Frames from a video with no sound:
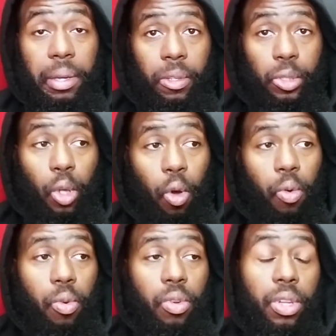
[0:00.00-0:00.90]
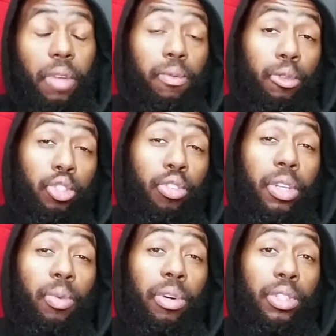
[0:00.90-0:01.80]
So if you truly
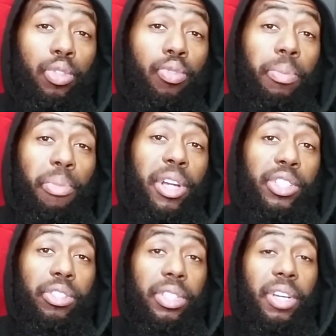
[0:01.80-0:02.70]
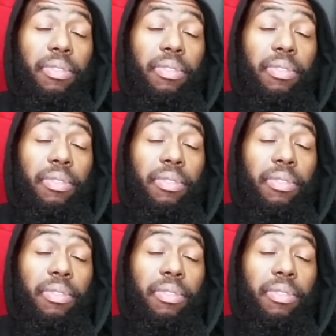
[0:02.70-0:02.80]
want to embrace yourself